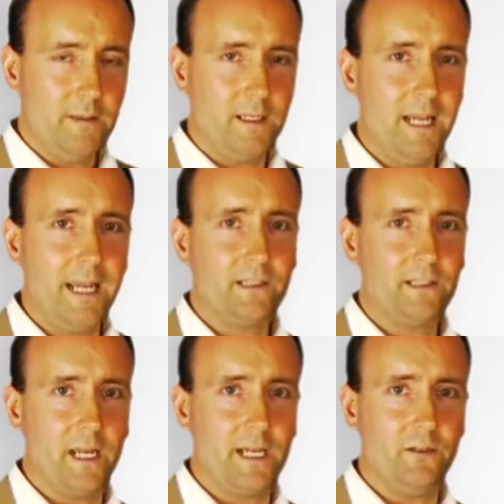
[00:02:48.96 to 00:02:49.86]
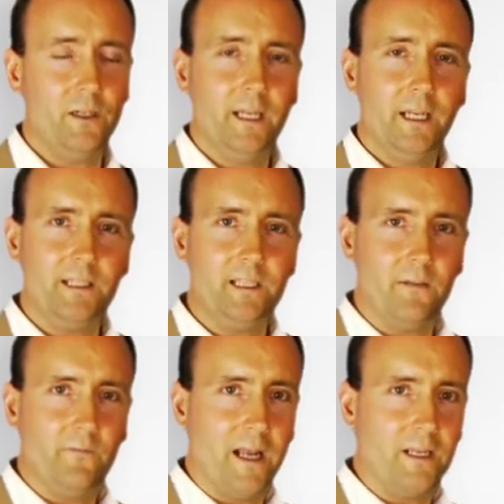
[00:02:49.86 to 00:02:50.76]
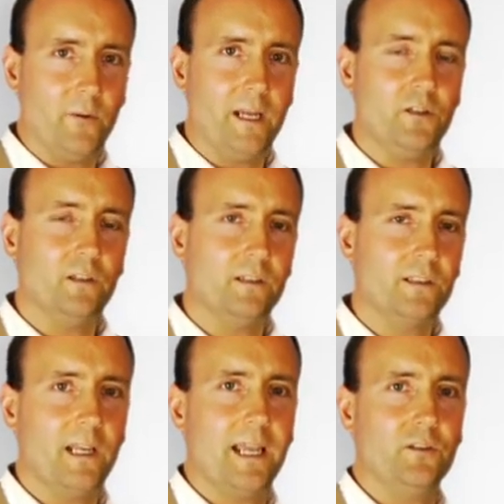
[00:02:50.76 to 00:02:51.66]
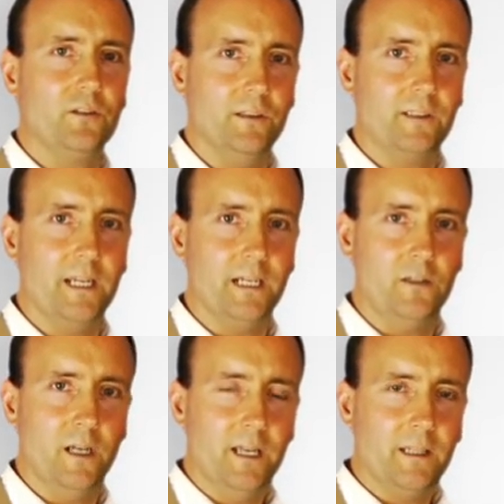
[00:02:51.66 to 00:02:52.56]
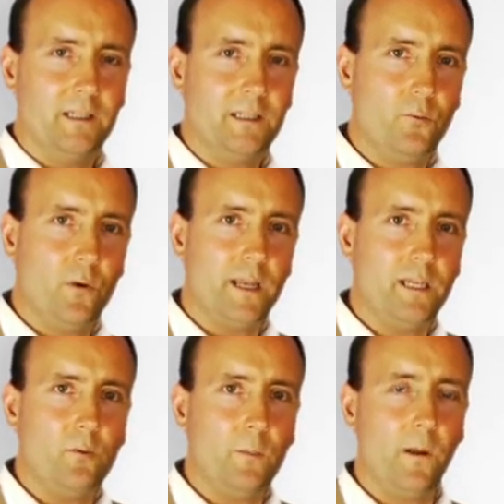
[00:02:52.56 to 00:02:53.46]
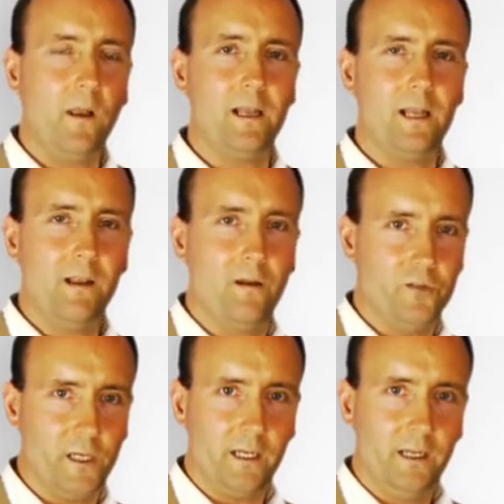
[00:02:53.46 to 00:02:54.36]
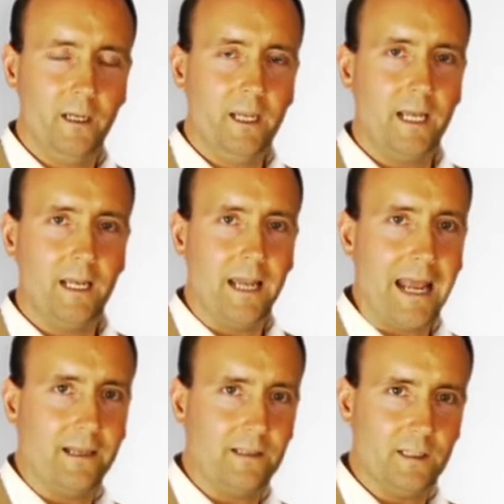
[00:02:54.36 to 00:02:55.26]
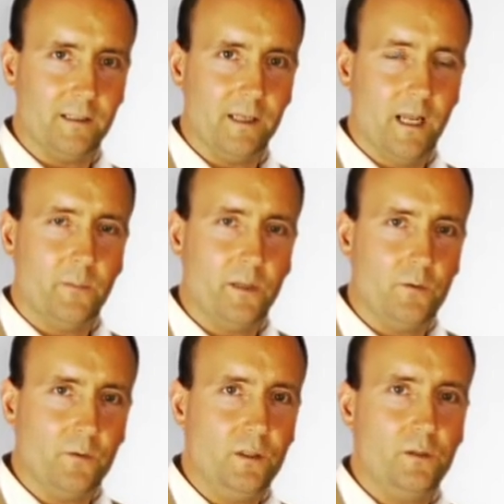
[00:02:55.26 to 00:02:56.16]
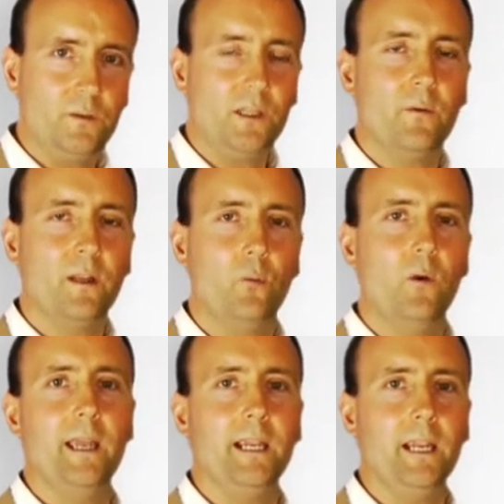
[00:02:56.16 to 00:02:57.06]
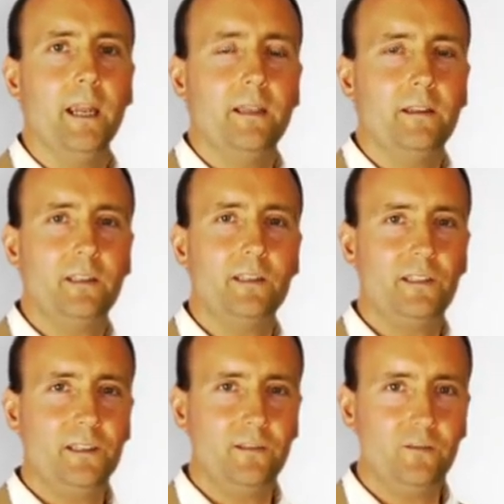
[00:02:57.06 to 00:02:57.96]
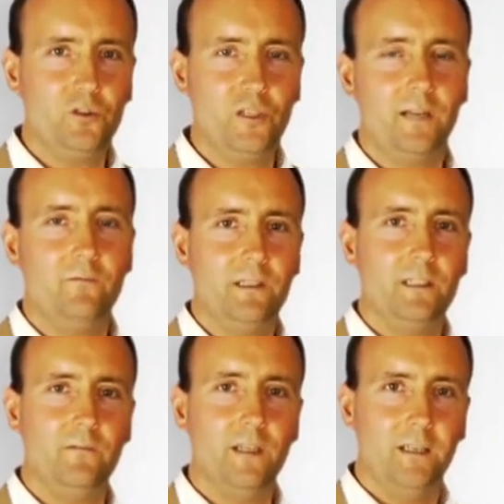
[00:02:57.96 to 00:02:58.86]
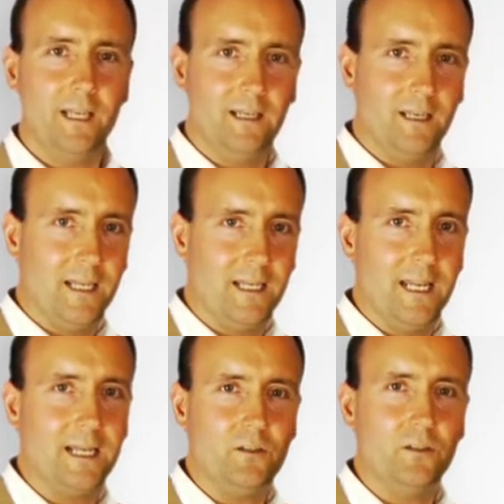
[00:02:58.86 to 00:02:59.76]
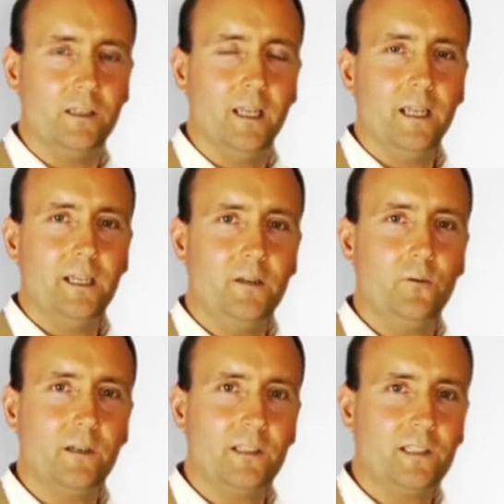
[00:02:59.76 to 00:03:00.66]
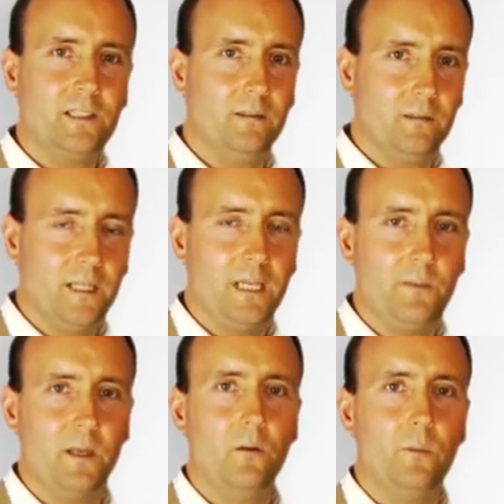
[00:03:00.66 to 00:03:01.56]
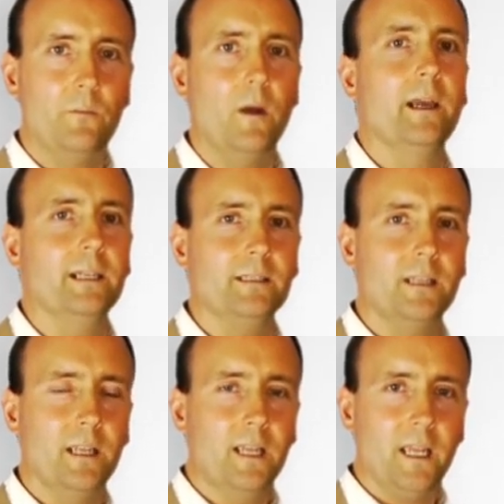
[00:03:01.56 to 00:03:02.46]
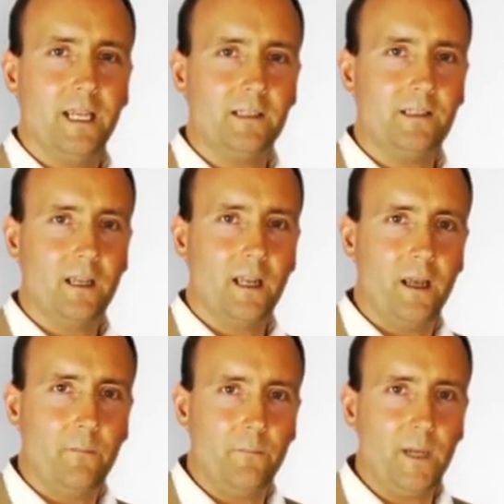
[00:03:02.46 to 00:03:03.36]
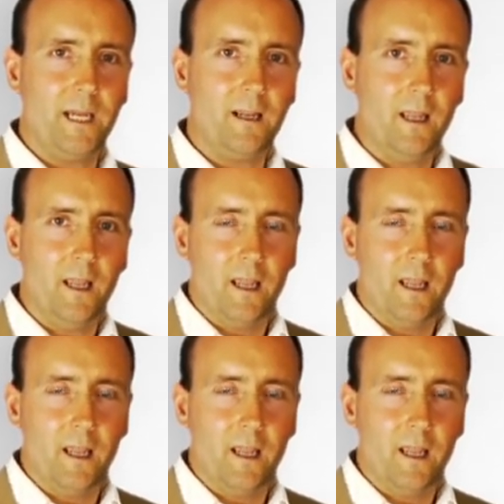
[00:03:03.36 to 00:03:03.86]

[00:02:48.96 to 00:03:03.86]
The next stage is the evaluation and selection stage. This is where you apply logic and analysis, but you do so in a way that is still generative in nature. You still keep an open mind. It's being